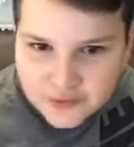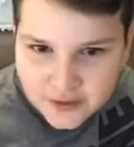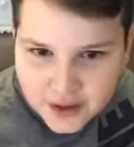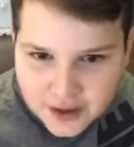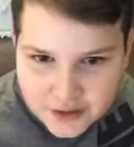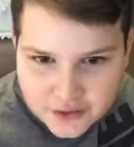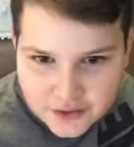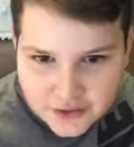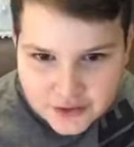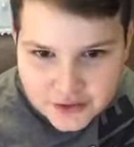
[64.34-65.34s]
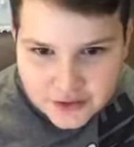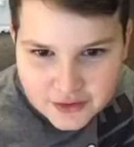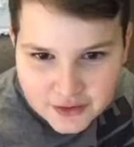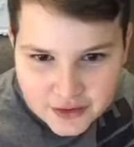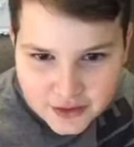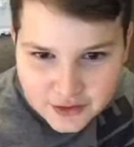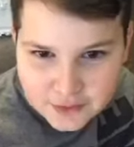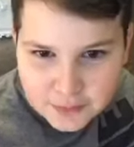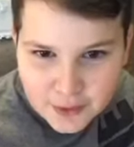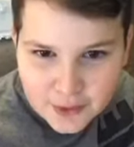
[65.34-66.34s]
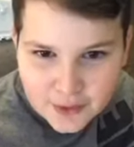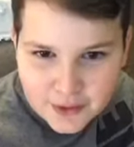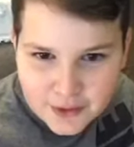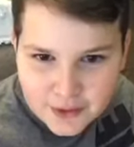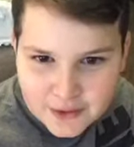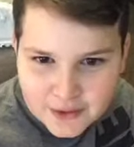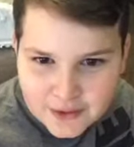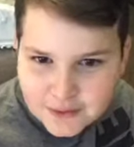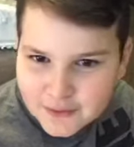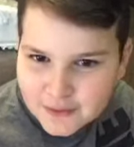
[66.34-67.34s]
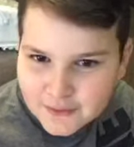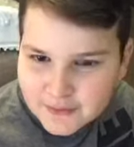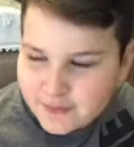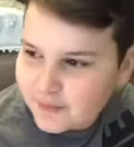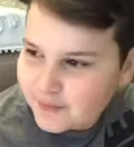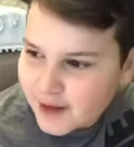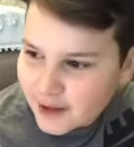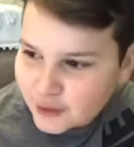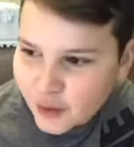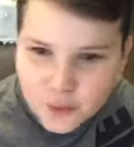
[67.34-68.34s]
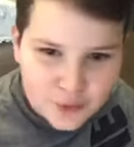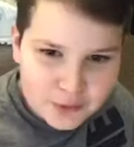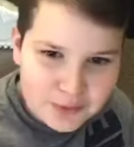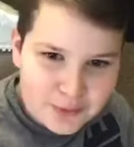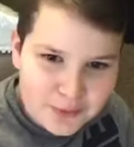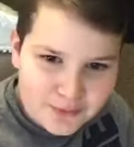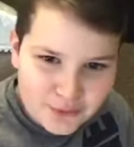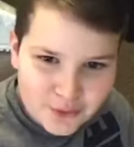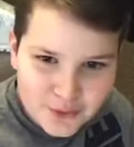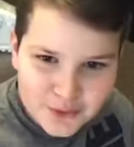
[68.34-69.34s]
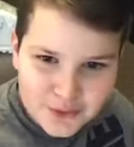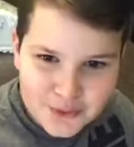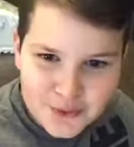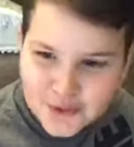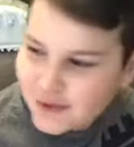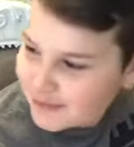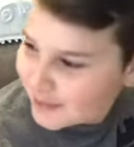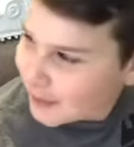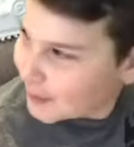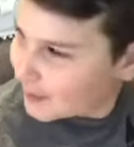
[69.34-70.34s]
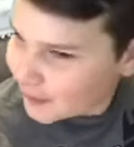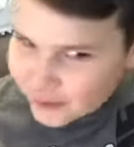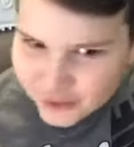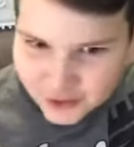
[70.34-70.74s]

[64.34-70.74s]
of eyes and then more of hellos but with lots of O's.